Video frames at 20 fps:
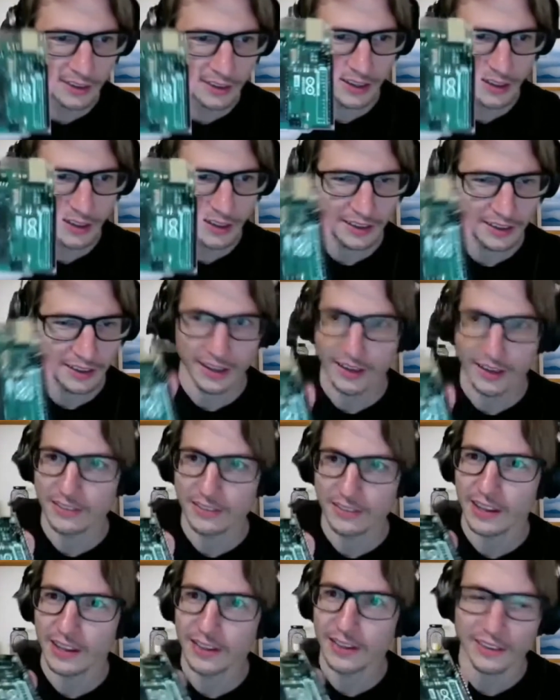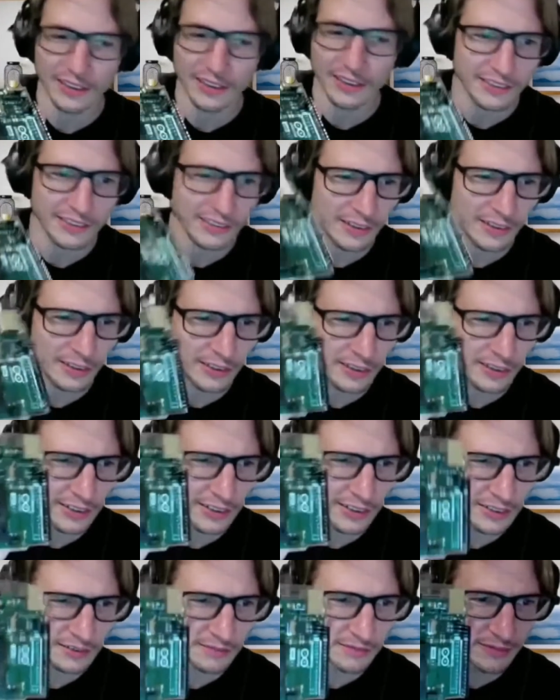And then it's got like this little
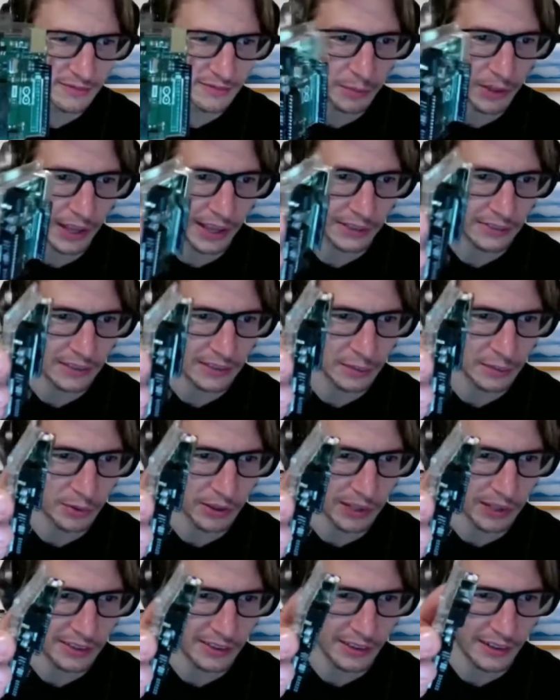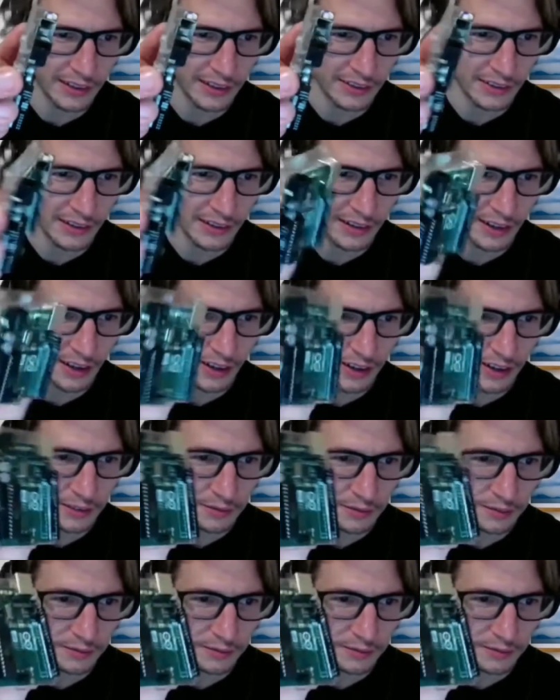plastic plate that it's sitting on.